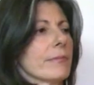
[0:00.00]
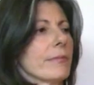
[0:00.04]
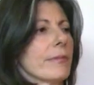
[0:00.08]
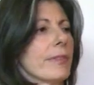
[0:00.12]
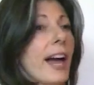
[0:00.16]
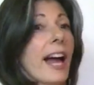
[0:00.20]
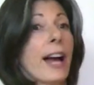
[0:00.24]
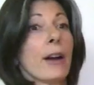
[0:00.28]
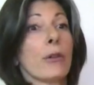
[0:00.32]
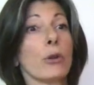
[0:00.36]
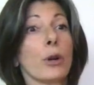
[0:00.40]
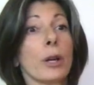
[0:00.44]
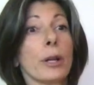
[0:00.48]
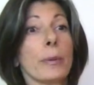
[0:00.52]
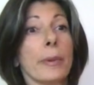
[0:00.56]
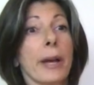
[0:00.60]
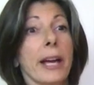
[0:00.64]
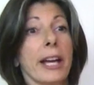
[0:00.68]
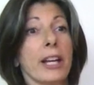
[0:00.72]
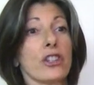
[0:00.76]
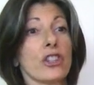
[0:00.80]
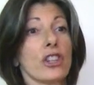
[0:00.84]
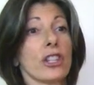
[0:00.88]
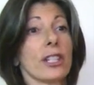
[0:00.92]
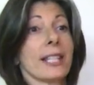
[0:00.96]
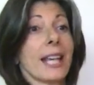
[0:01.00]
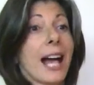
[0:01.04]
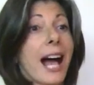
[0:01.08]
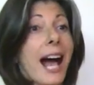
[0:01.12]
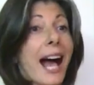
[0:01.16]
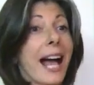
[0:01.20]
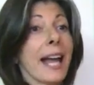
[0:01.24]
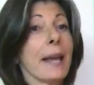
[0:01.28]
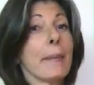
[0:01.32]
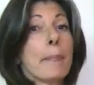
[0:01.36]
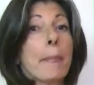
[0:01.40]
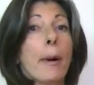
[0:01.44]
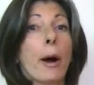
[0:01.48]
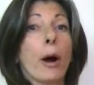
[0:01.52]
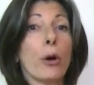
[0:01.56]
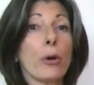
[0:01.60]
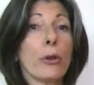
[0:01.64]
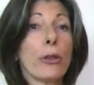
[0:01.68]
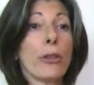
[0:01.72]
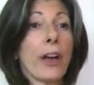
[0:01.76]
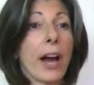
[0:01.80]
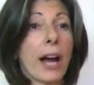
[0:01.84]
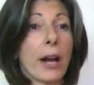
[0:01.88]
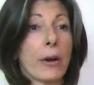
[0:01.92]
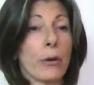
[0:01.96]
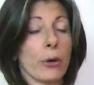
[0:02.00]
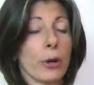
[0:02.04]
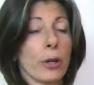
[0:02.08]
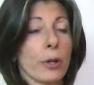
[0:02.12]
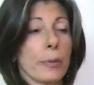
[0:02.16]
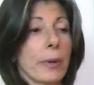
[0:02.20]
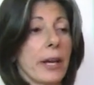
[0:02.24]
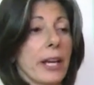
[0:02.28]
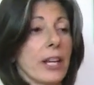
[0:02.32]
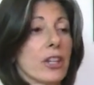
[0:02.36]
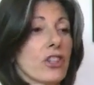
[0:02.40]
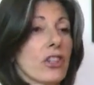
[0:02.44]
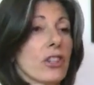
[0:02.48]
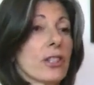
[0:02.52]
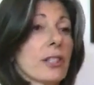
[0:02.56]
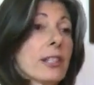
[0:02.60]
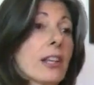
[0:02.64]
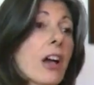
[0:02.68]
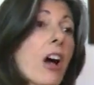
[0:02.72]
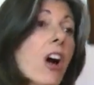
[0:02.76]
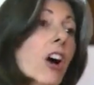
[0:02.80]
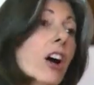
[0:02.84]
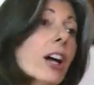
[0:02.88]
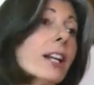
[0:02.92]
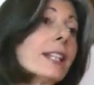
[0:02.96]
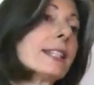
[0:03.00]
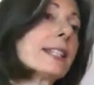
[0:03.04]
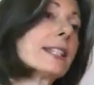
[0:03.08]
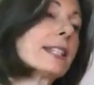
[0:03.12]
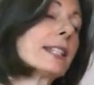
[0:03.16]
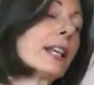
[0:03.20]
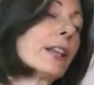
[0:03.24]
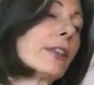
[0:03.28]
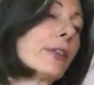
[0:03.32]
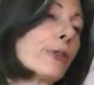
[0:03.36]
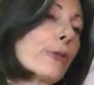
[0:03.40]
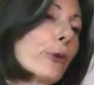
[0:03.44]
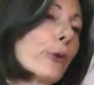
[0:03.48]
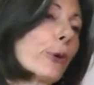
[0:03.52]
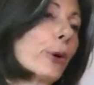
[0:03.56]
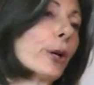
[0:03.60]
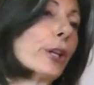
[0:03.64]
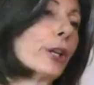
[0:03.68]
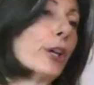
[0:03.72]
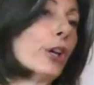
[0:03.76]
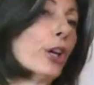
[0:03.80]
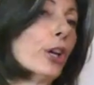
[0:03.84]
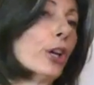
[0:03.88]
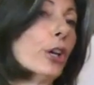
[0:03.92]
thyroid patients, hypothyroid patients on Synthroid